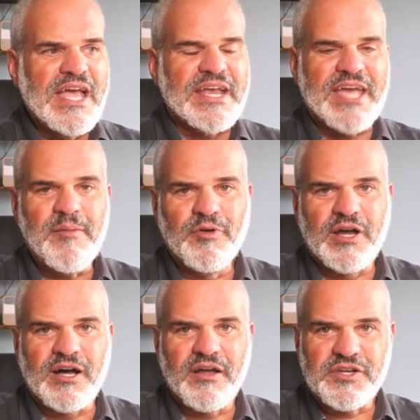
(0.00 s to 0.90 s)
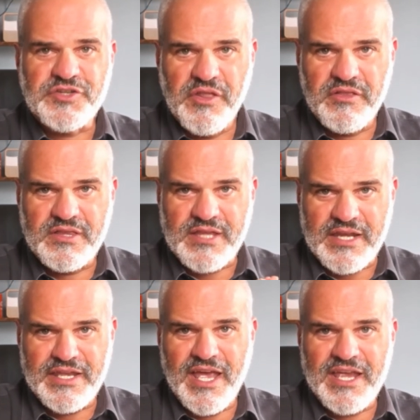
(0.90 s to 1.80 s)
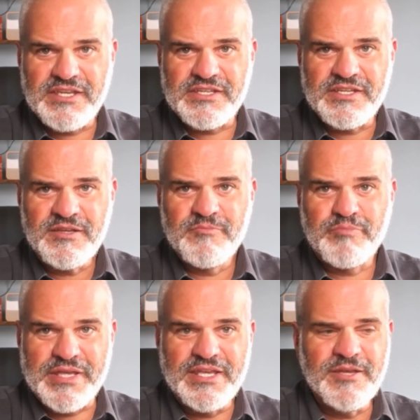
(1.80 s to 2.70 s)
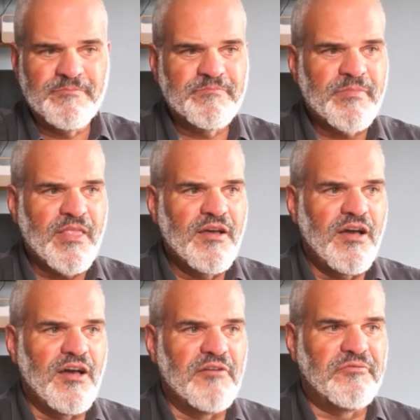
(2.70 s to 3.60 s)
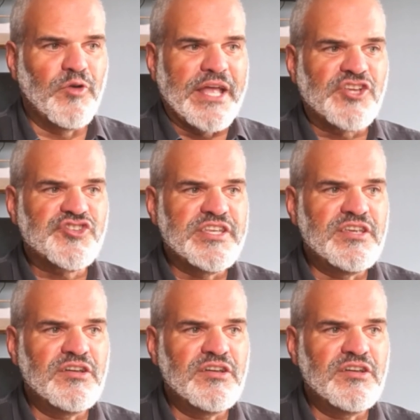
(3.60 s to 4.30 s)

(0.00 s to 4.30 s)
Camera 1080p, uh, full HD.